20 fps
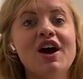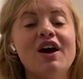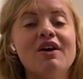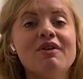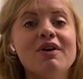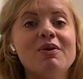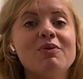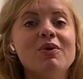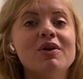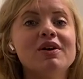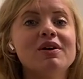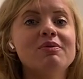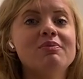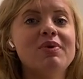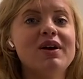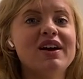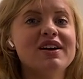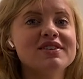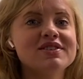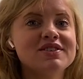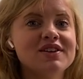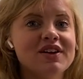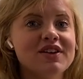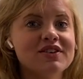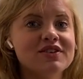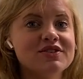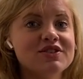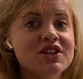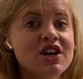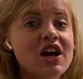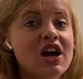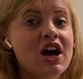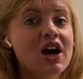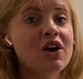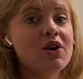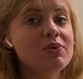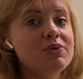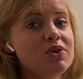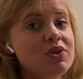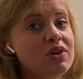All right, welcome back, scholars. I
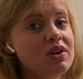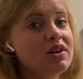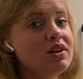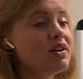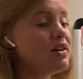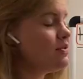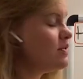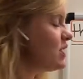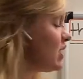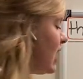hope that you had enough